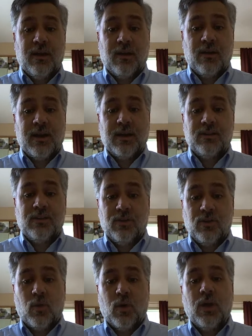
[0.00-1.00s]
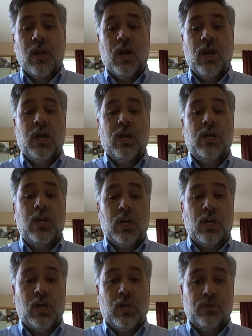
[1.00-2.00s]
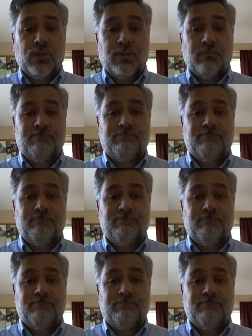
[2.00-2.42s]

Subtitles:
all right, to your conclusion.